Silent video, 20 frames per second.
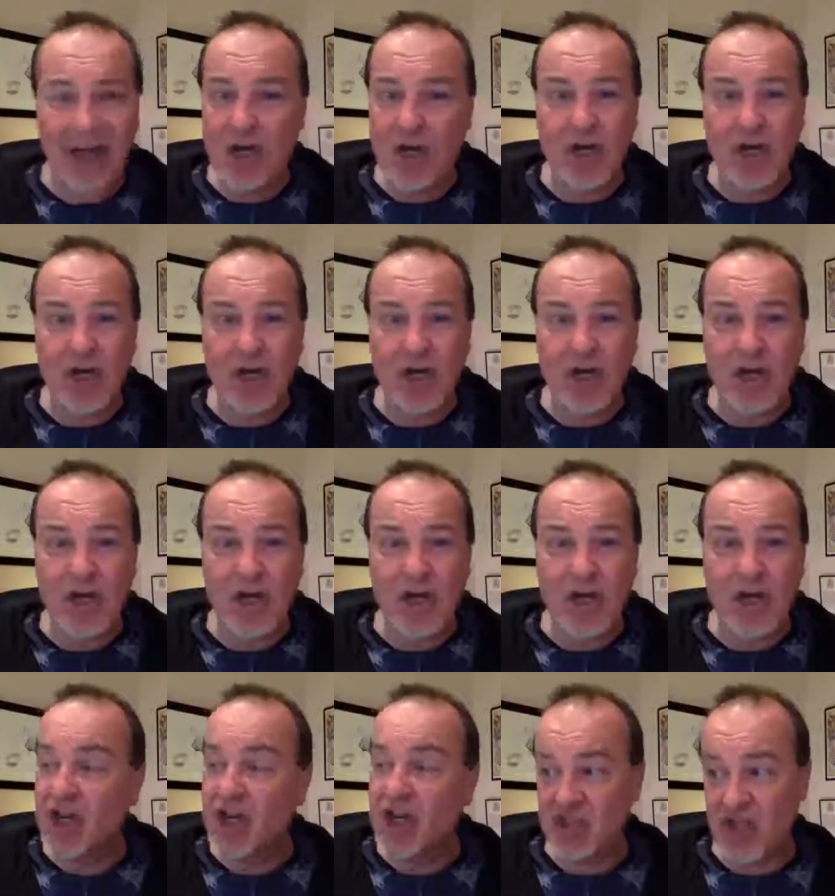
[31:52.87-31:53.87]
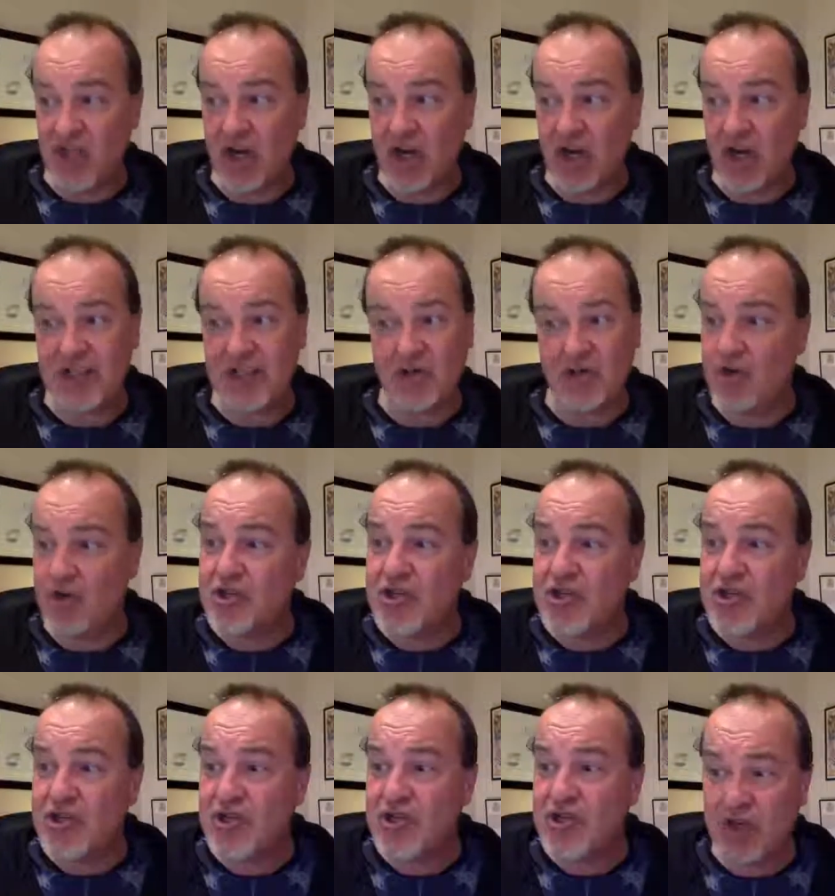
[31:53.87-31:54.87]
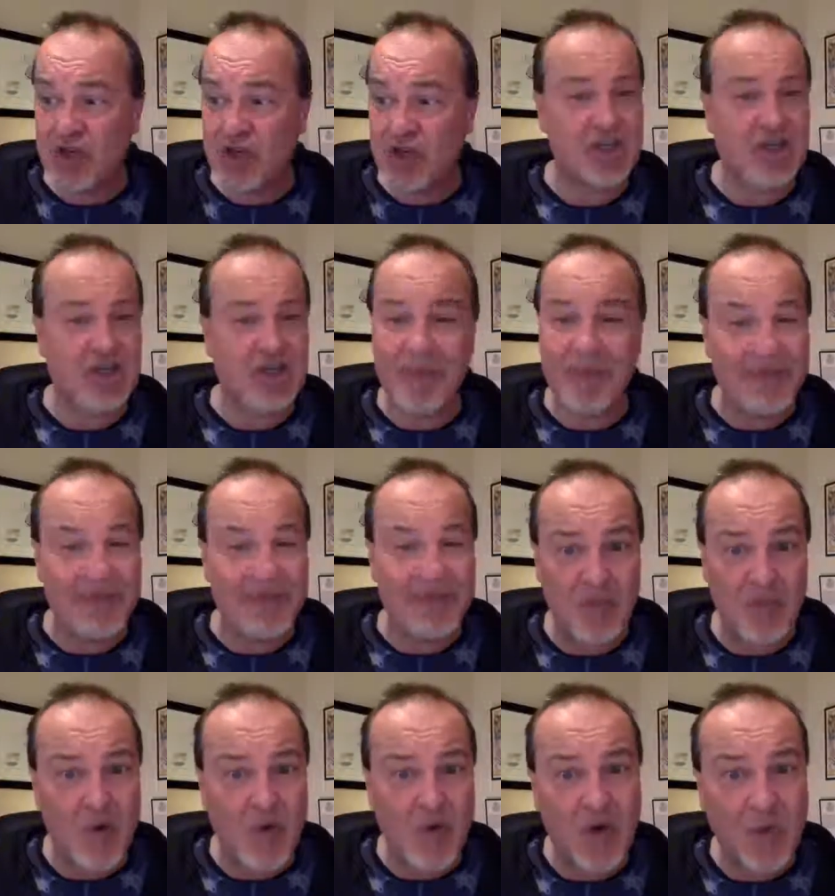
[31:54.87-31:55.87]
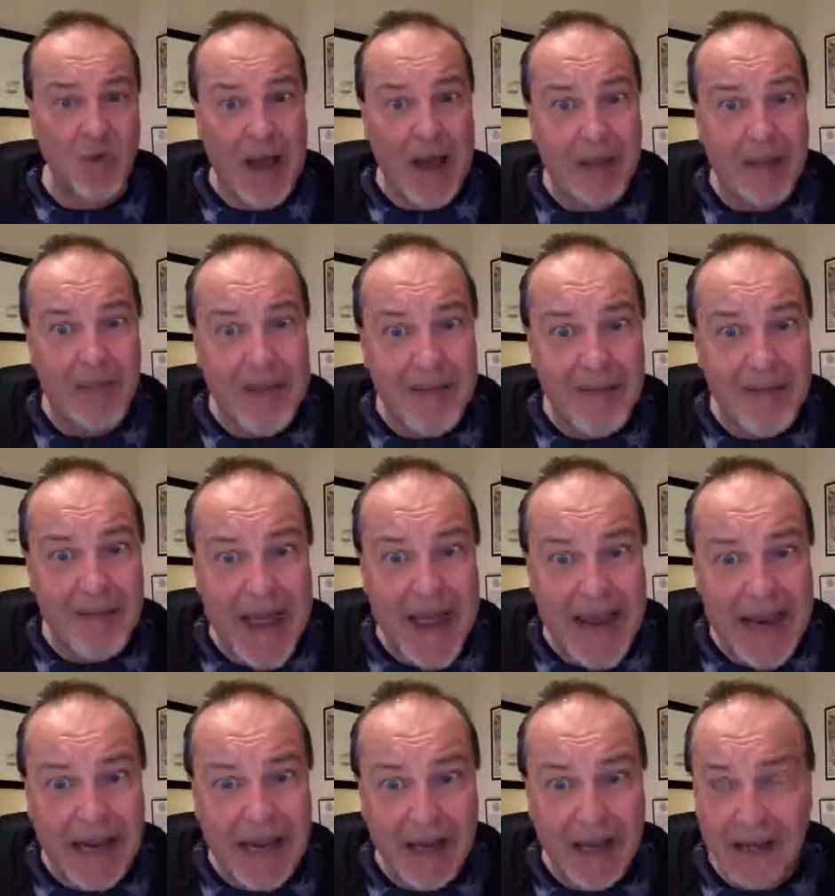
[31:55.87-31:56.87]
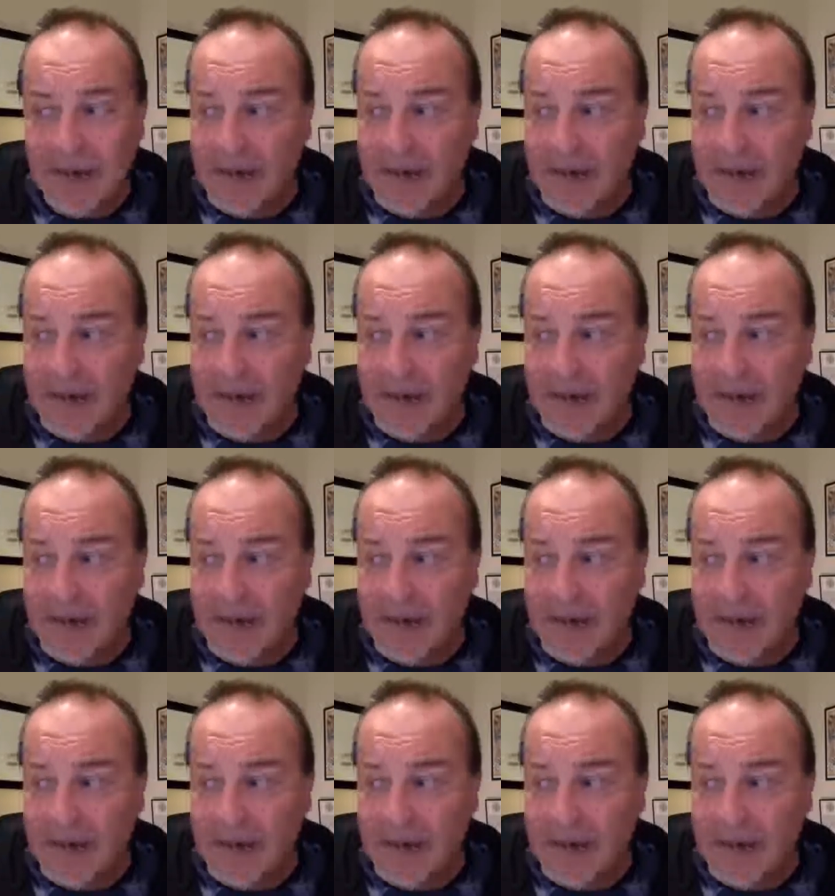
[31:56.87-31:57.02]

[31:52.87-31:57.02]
and not even my sonic screwdriver could stop them from overwhelming me.